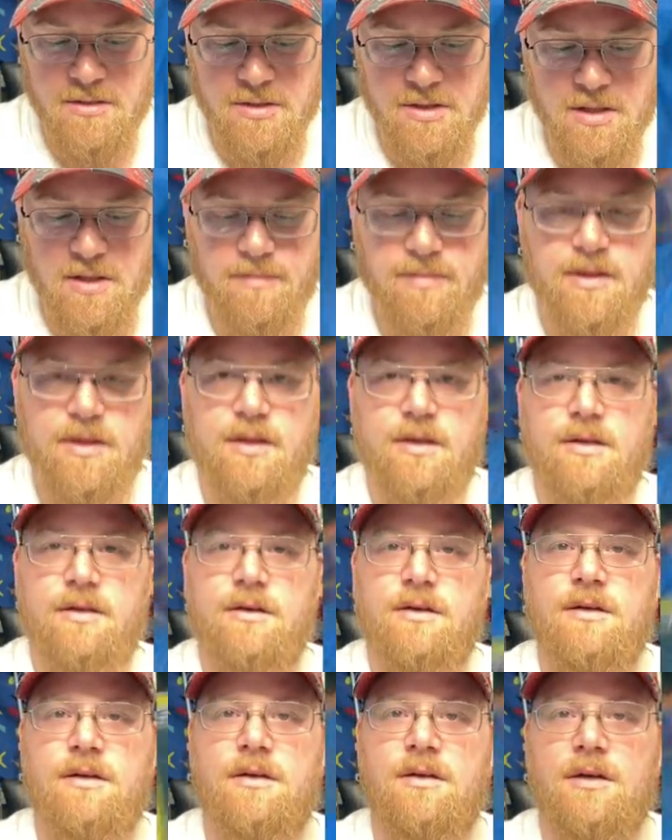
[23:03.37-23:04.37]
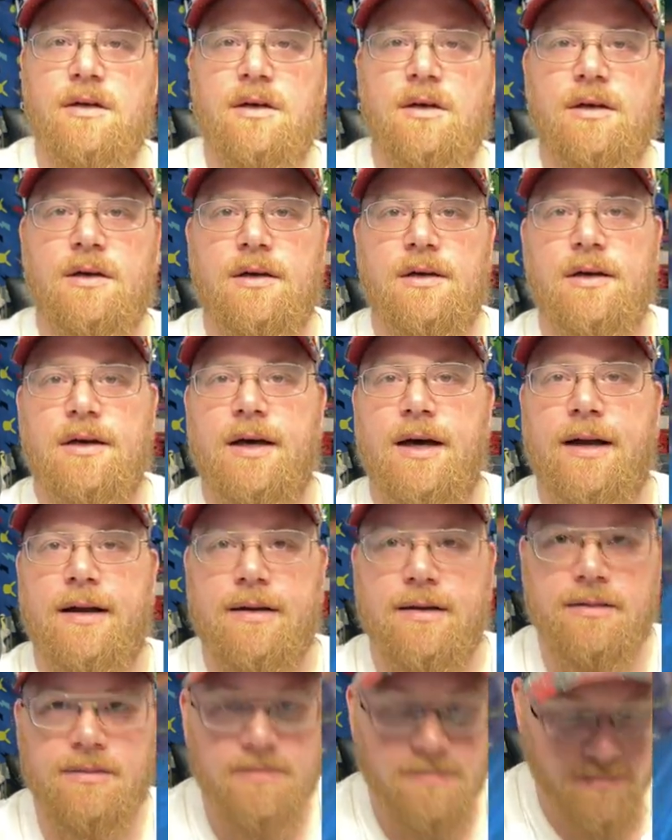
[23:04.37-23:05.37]
or something, or I don't
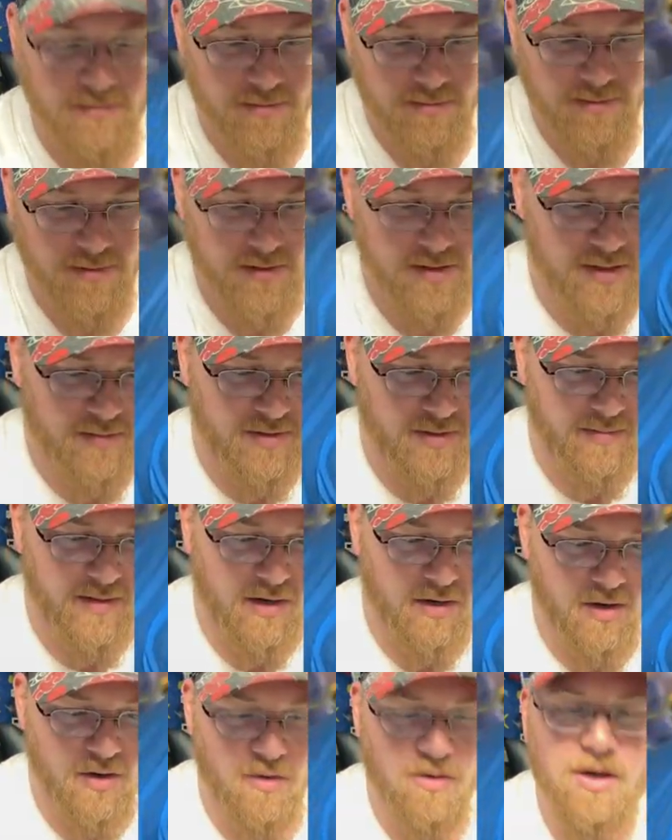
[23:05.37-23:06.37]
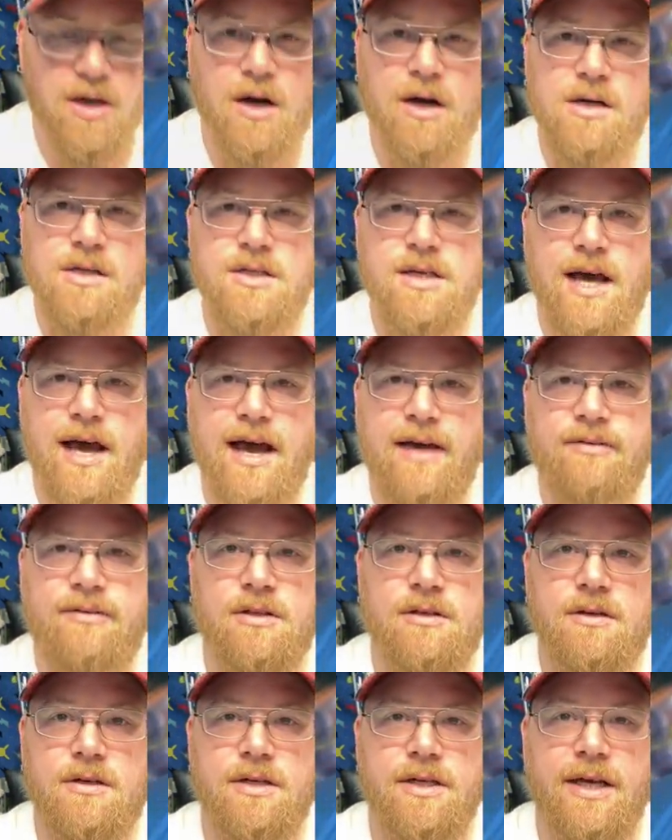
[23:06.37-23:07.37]
know. Something about code cards I haven't
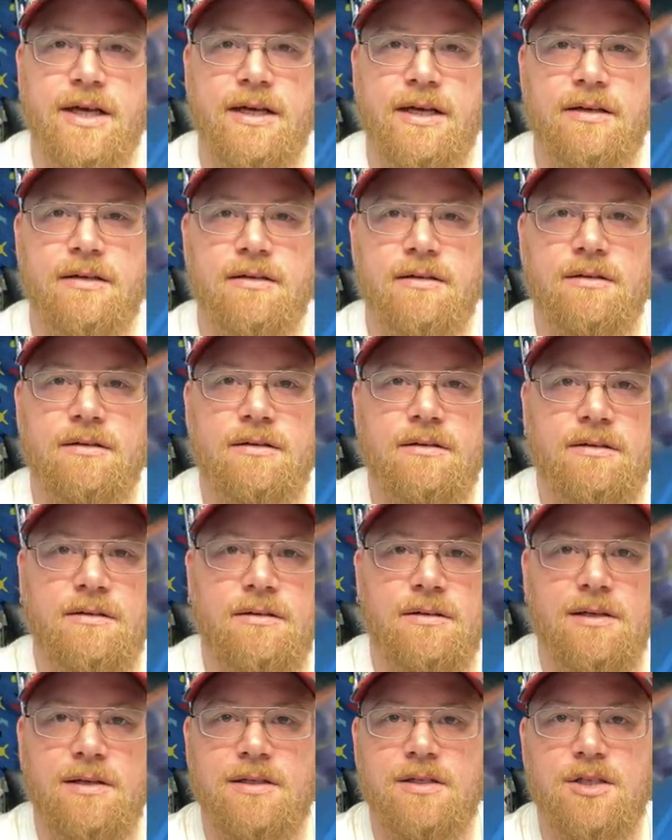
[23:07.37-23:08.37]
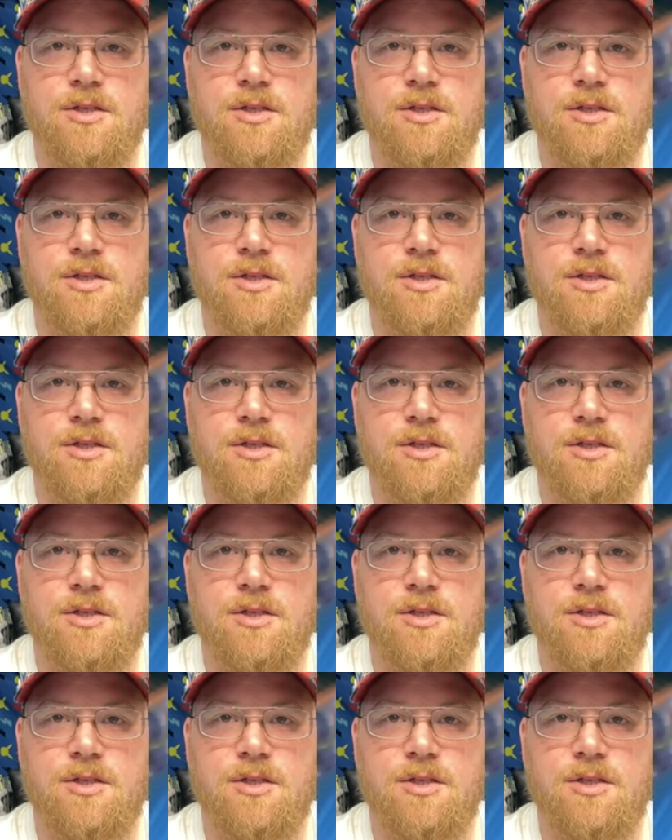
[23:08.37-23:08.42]
learned yet.